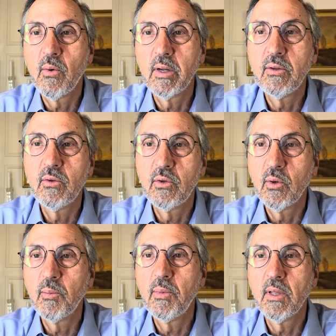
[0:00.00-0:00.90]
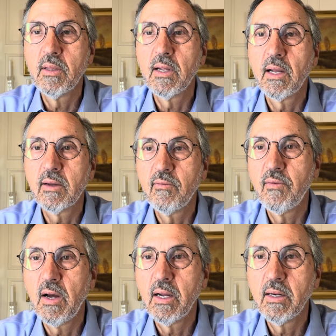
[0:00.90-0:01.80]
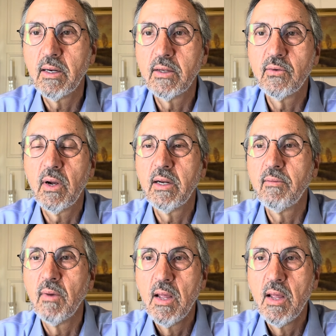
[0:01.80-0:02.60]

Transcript: on YouTube that I could find, and I tried